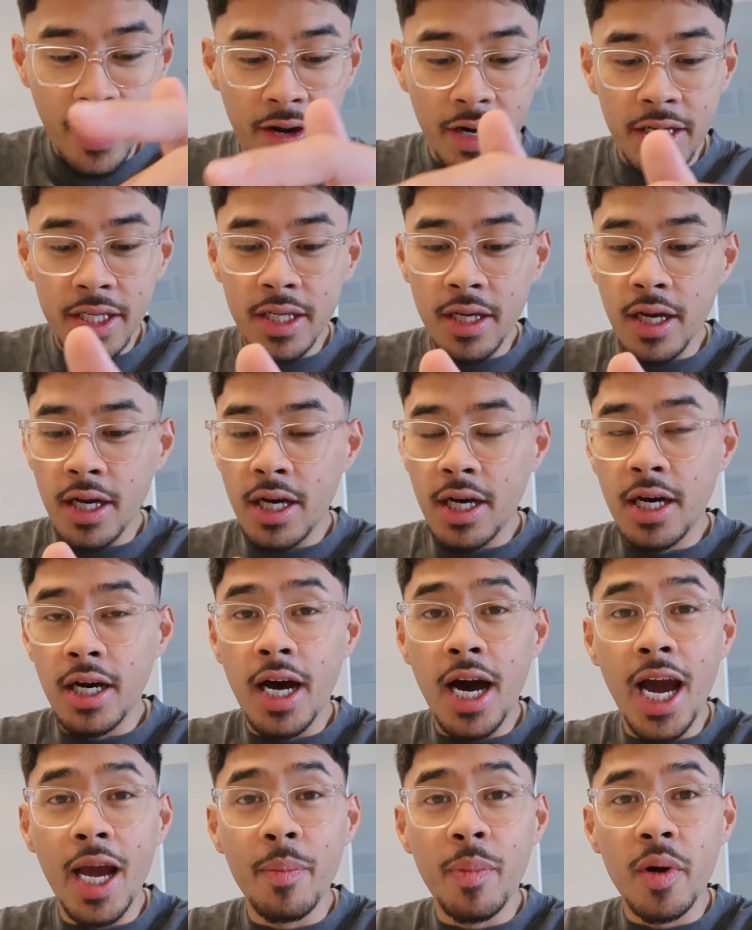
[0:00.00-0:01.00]
very uh,
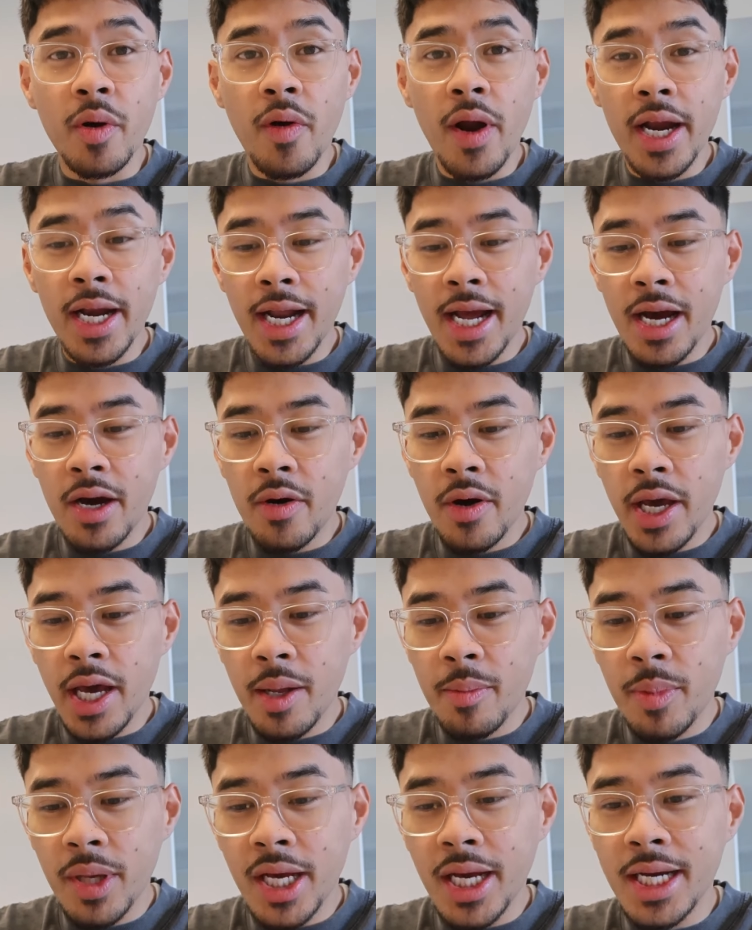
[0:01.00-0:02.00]
hyper right now.
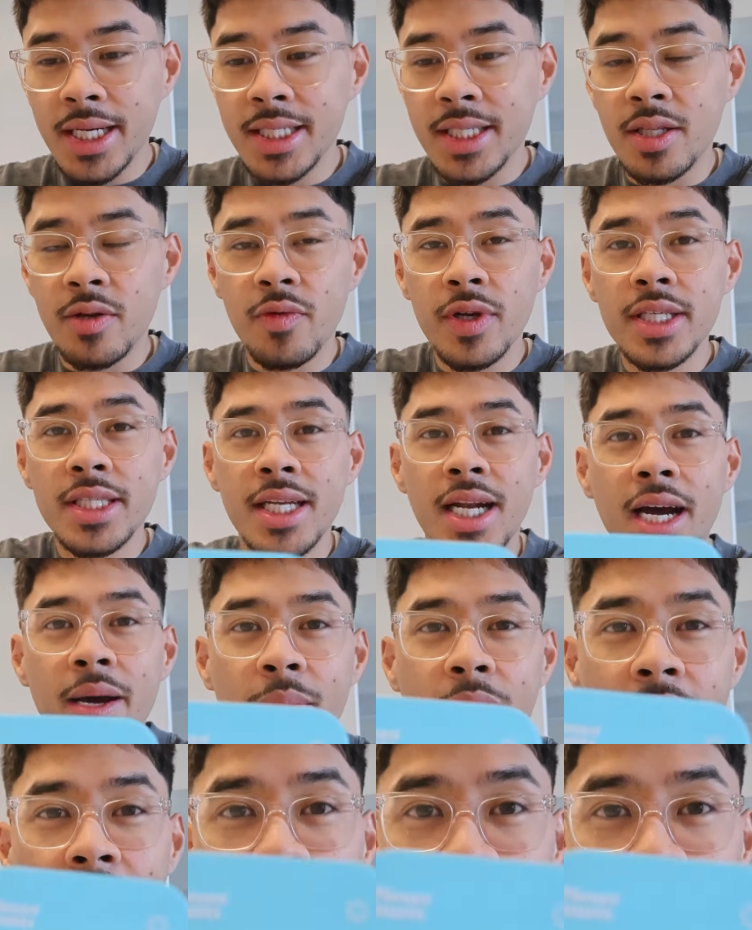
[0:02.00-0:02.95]
And because the reason I'm